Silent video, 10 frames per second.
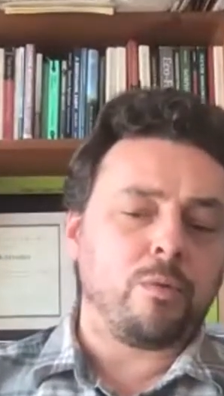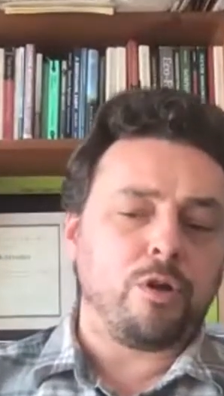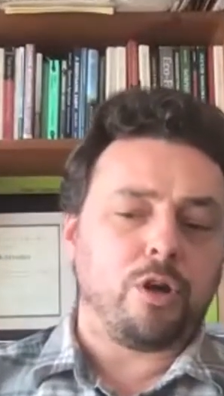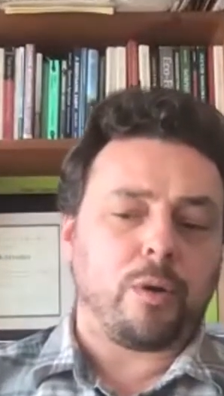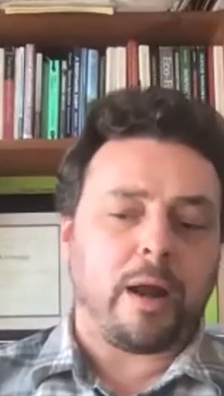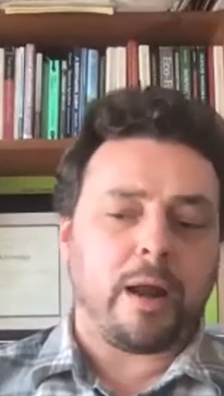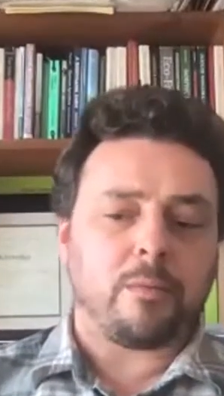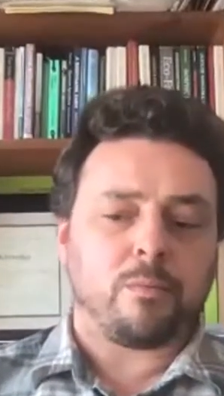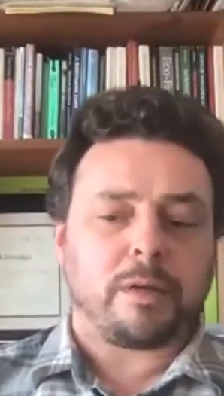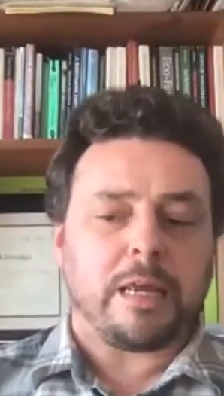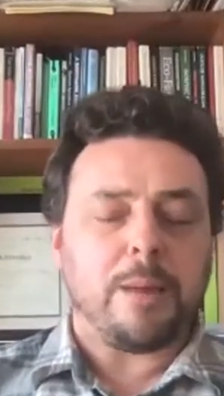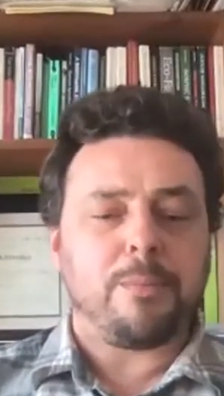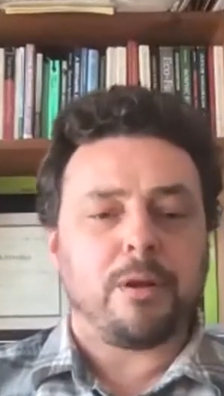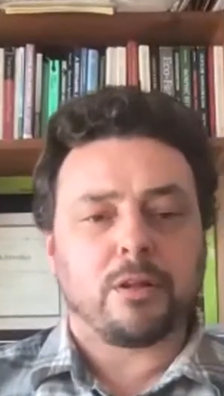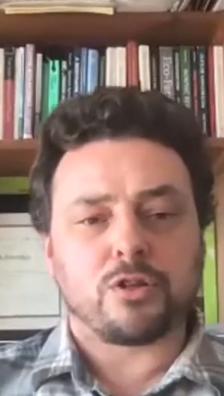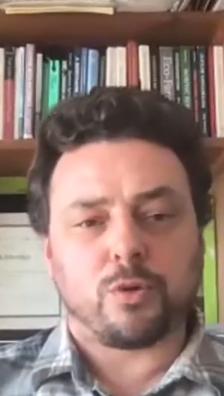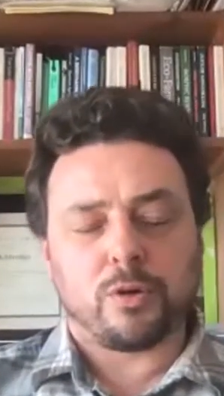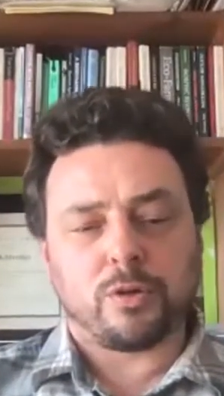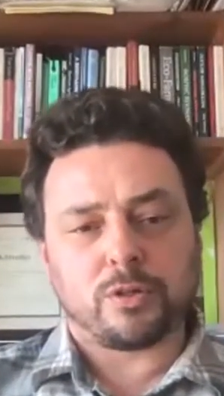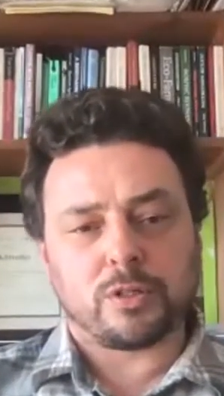you know, keeping the
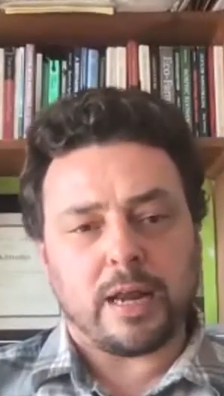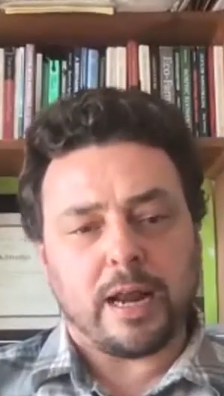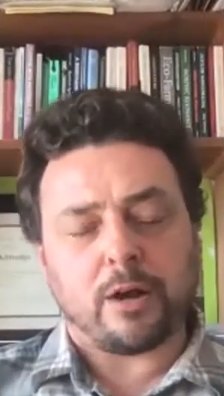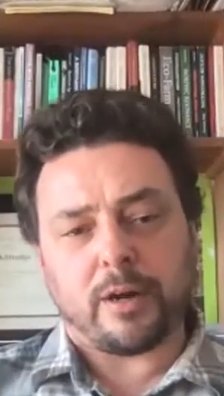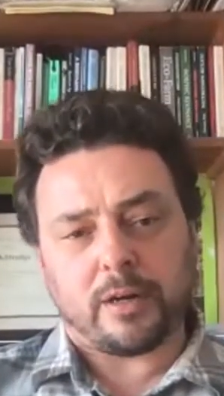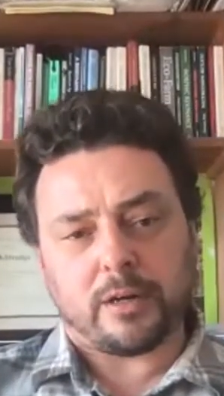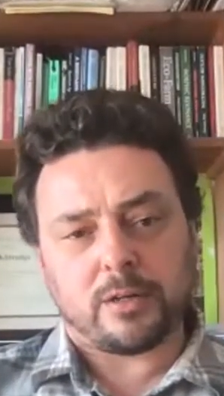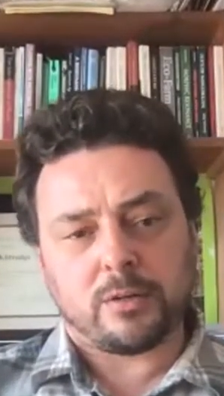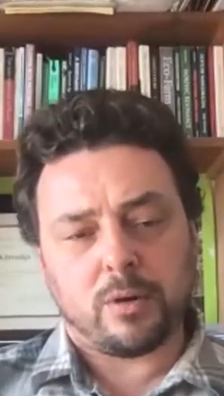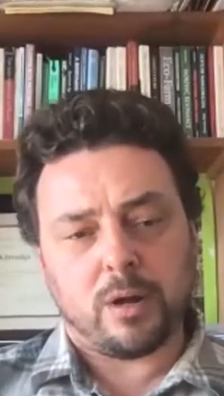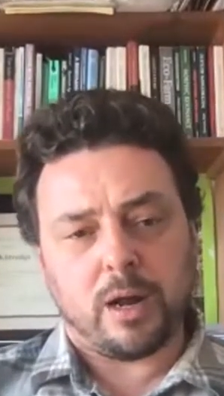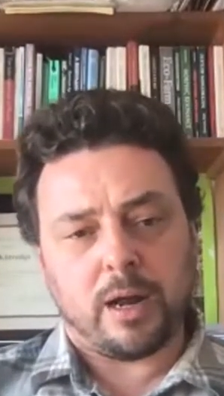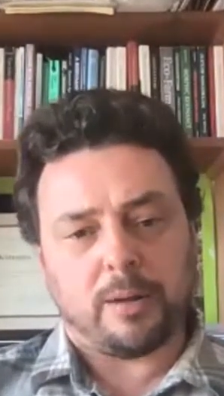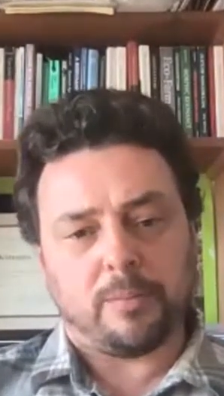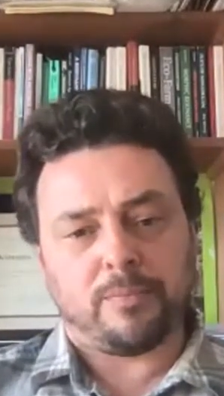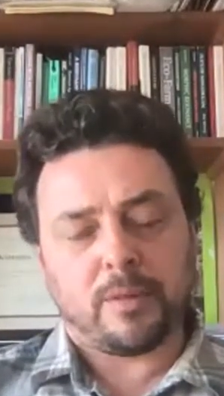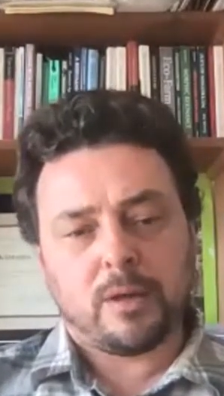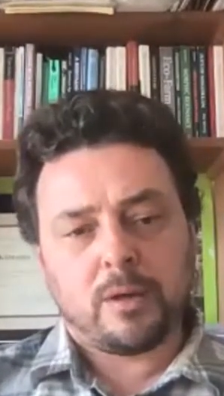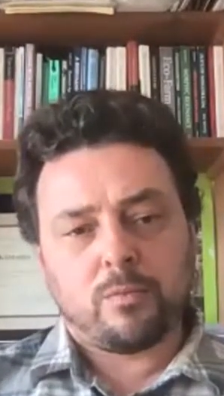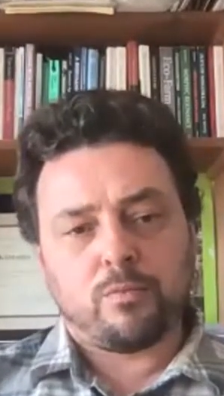soils aerated um,
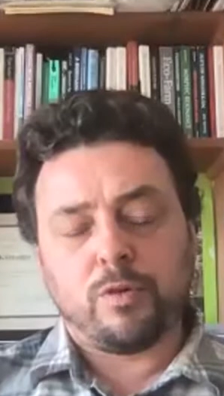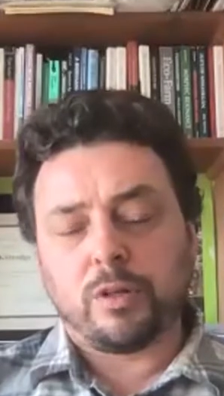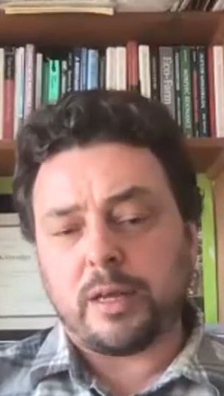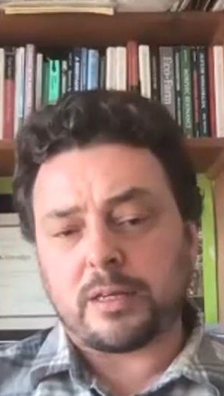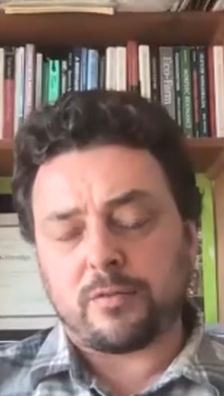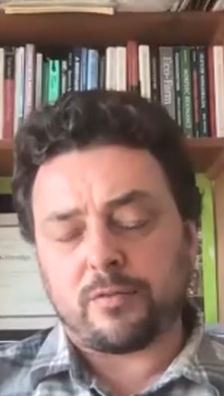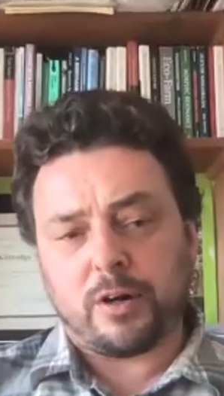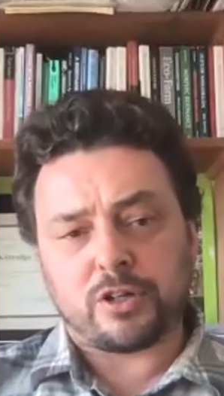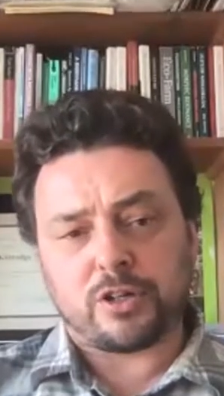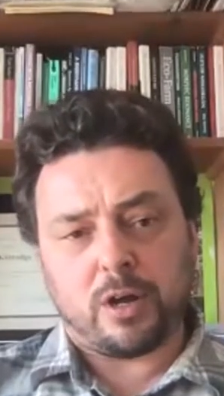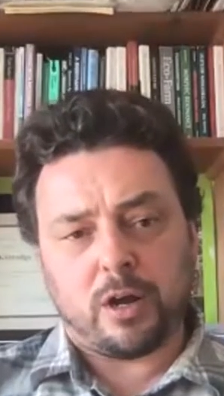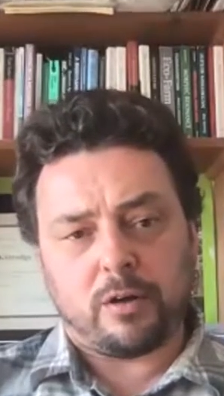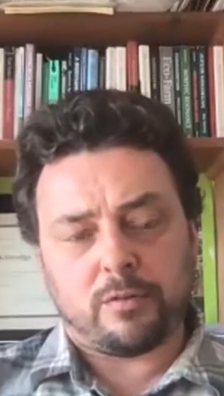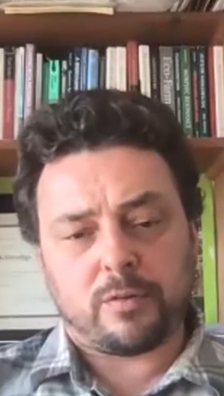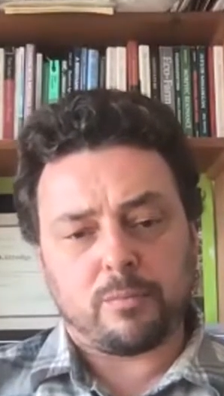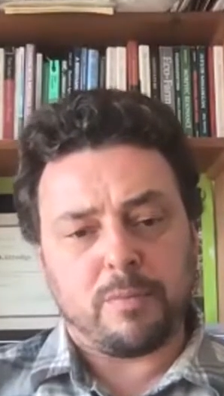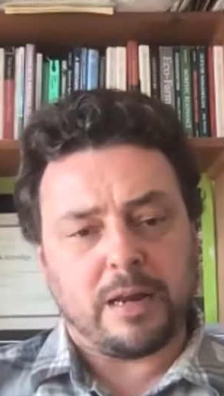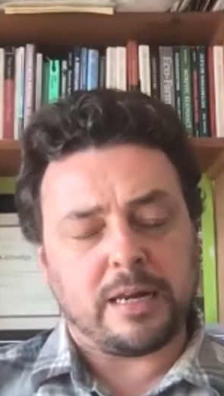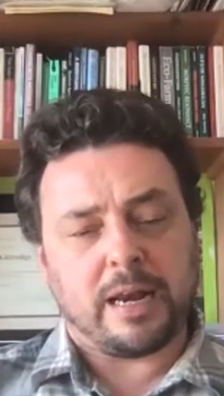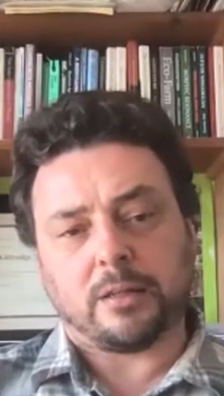really is a function of
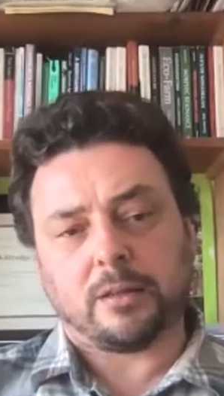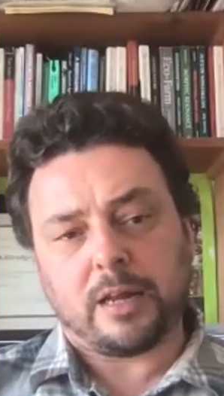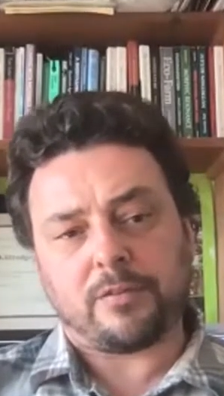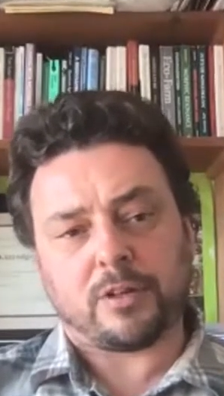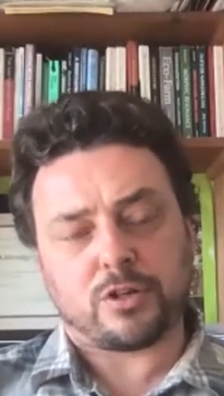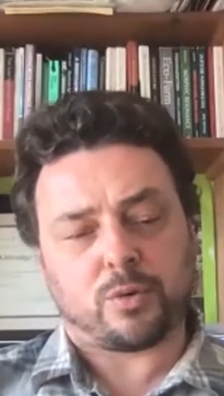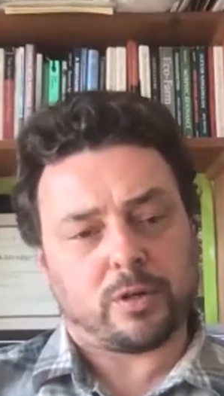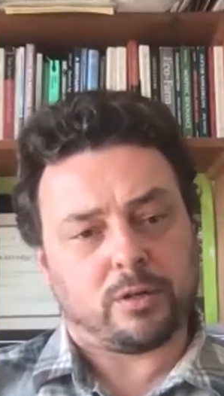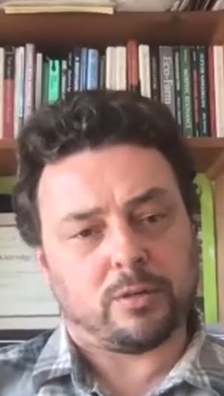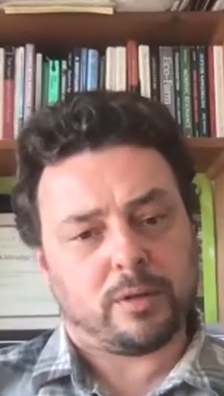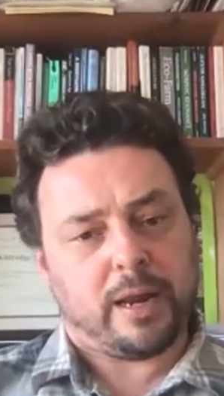maintaining life in the soil.